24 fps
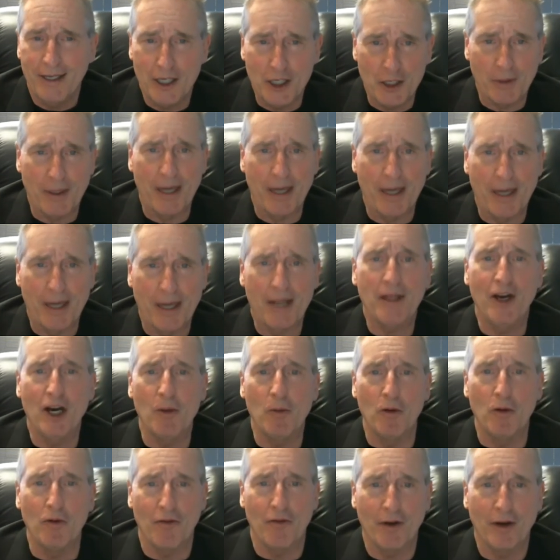Is there anything
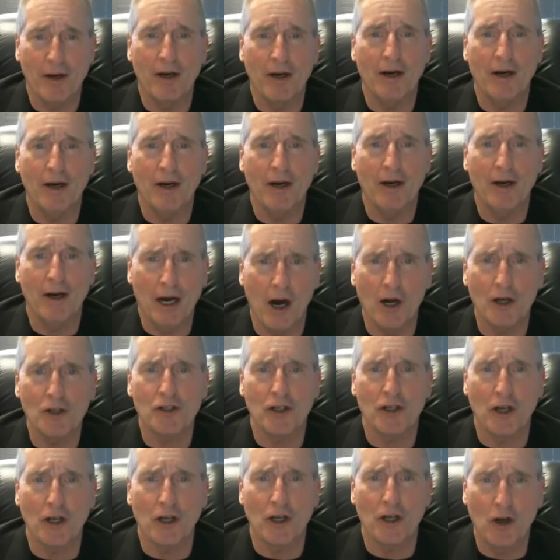available for our
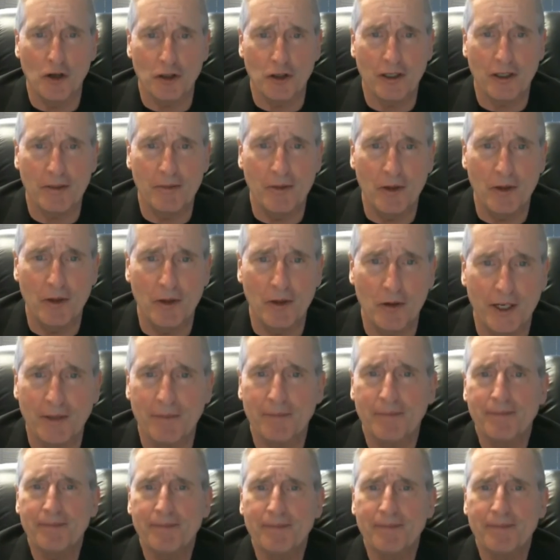arts and culture community here?